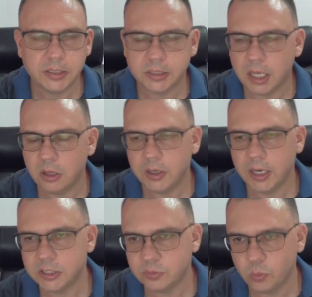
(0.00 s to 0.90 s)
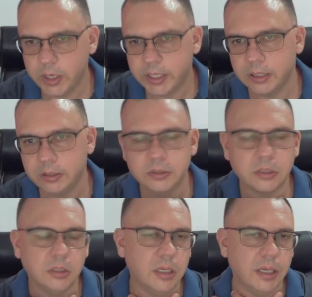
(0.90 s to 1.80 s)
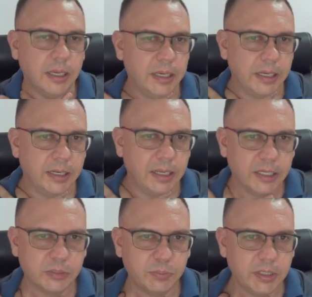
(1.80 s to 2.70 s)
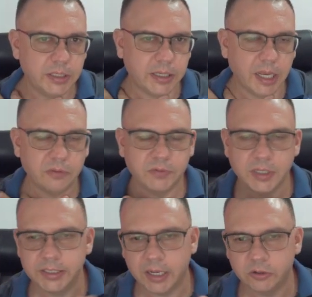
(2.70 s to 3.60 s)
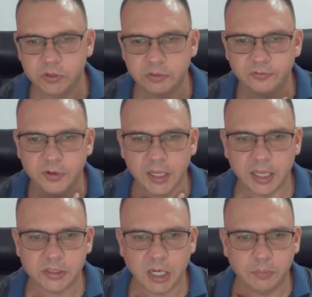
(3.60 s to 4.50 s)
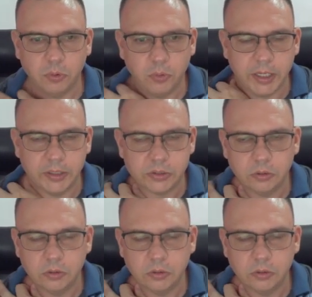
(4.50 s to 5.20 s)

the dollar has weakened and has been kind of in a downtrend for the last couple of weeks.